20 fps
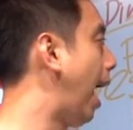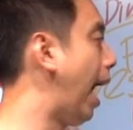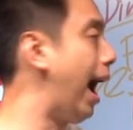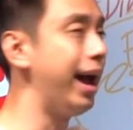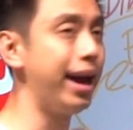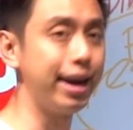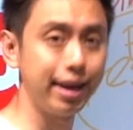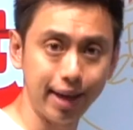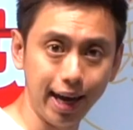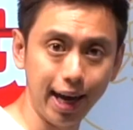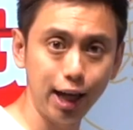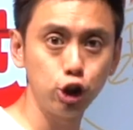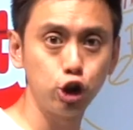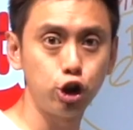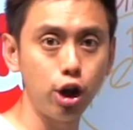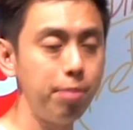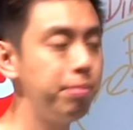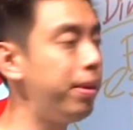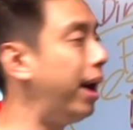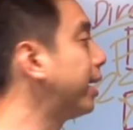I engage
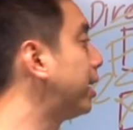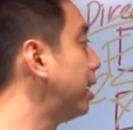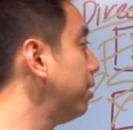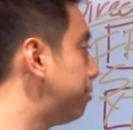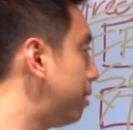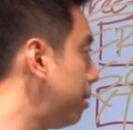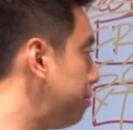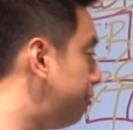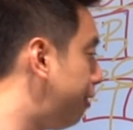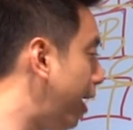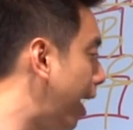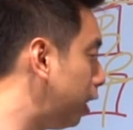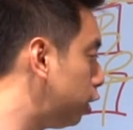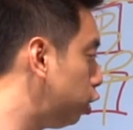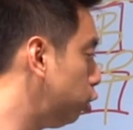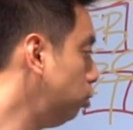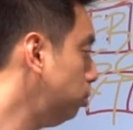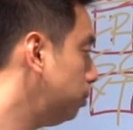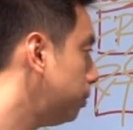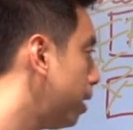them. I give them
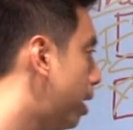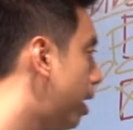value.